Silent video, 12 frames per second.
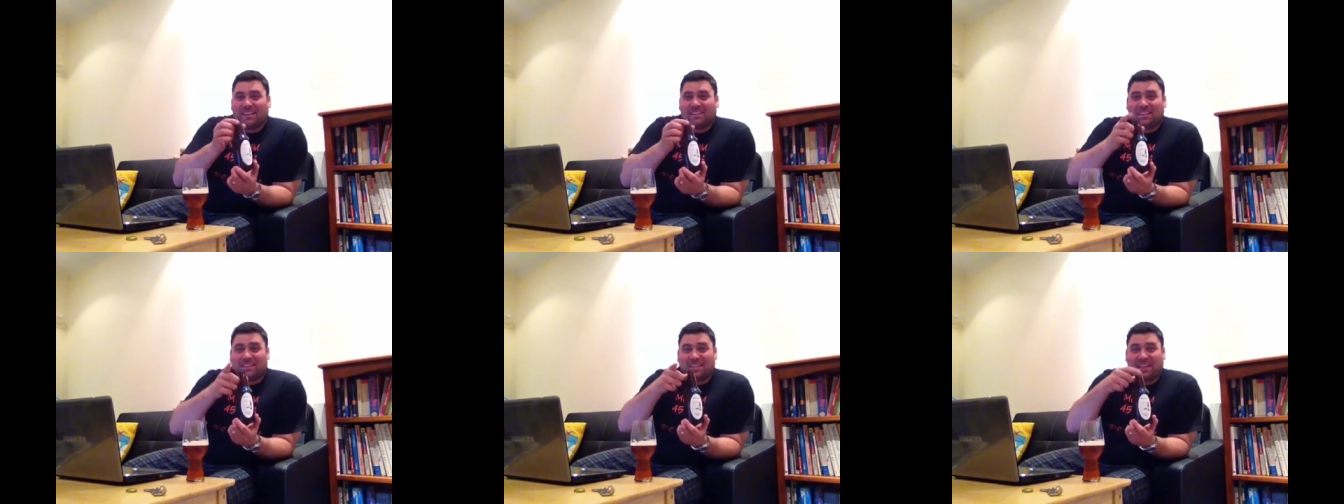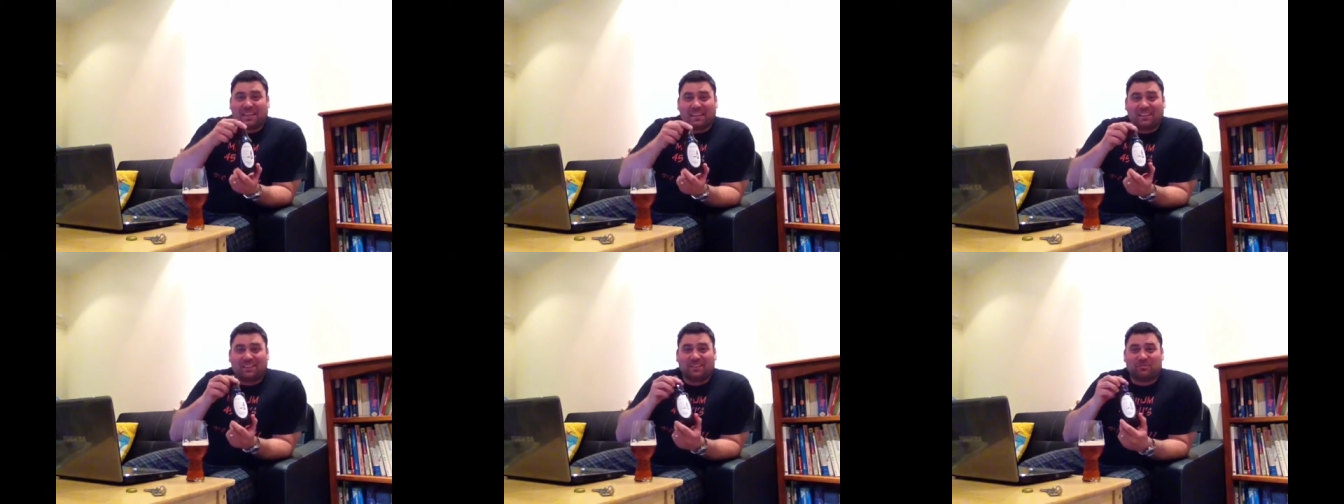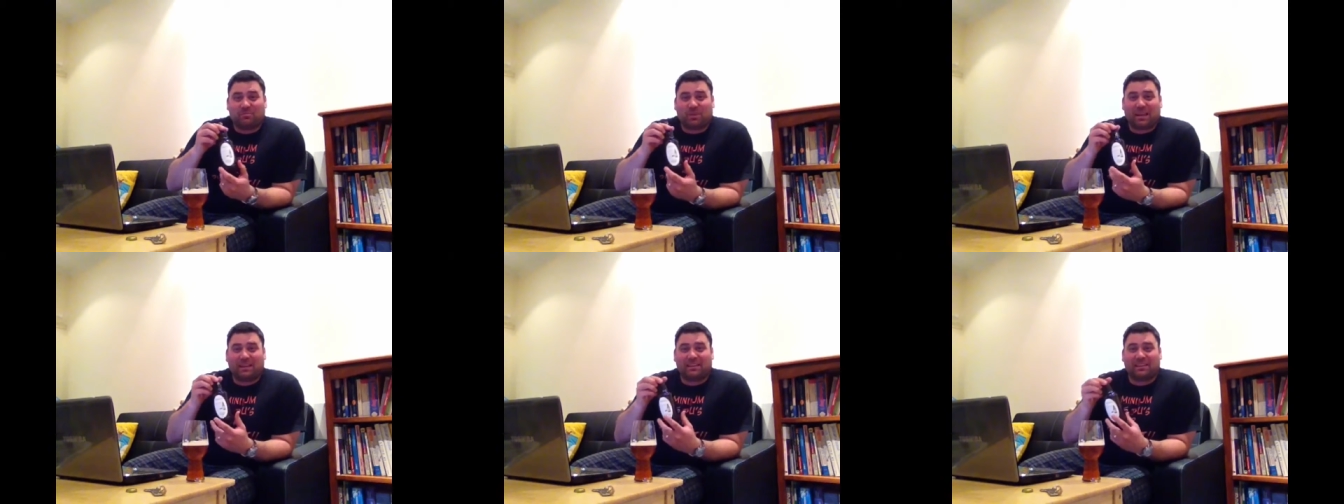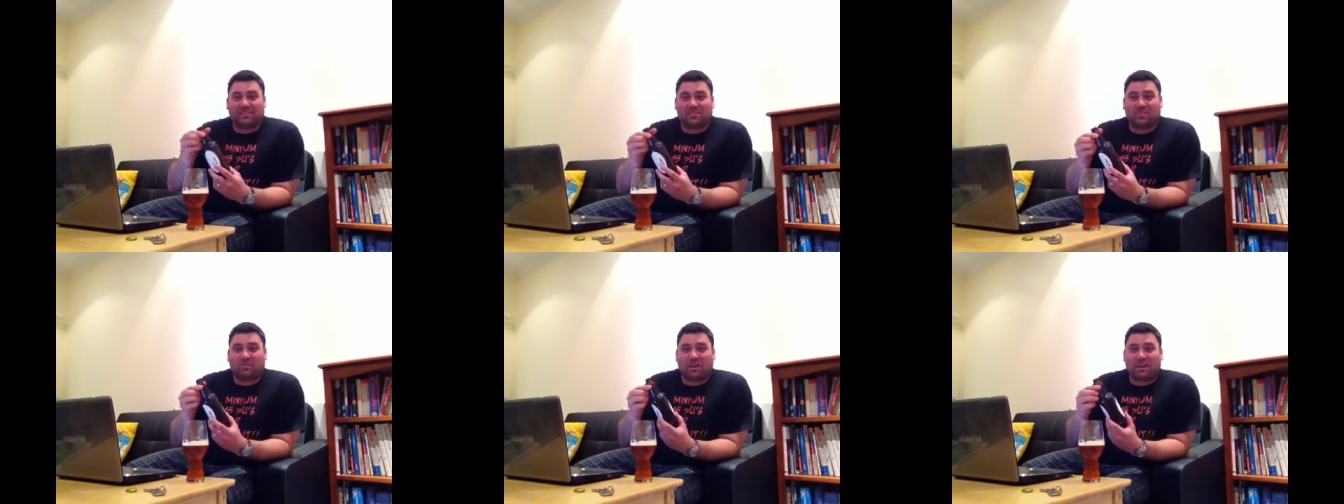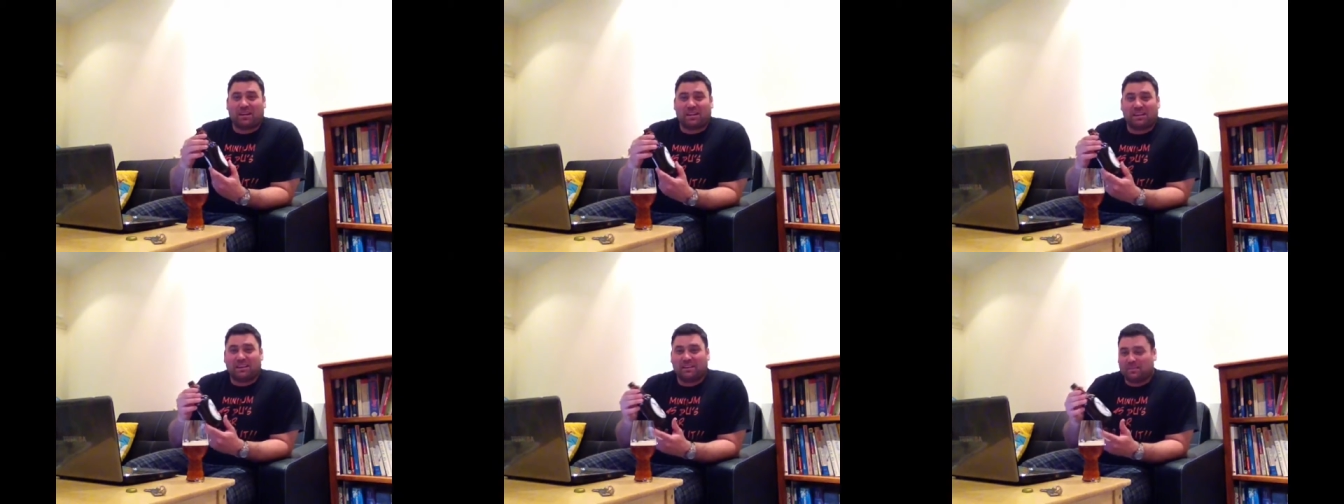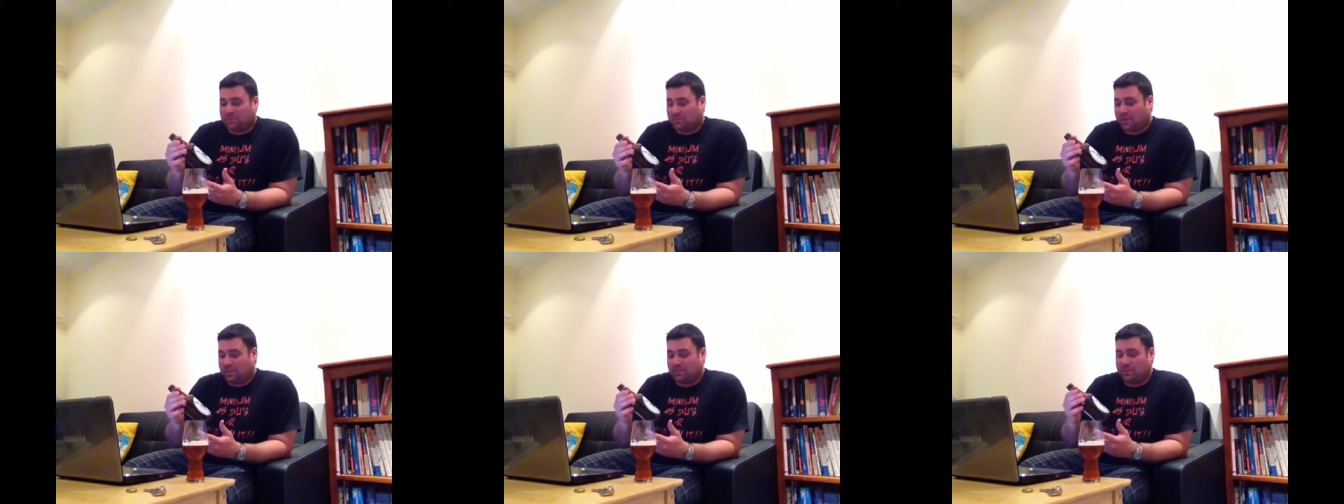Just checking that this bloody thing's not going to run out again of space.